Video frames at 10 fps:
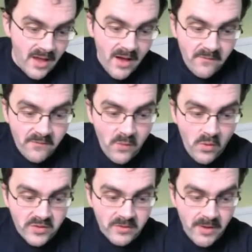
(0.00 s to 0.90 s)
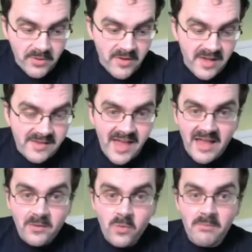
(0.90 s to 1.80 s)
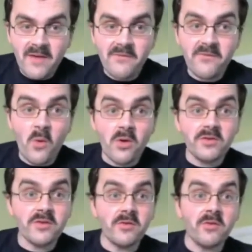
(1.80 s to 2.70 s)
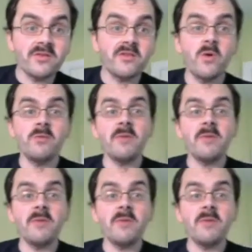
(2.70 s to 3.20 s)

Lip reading: 4 2x3s, and a 1x4. So those will be the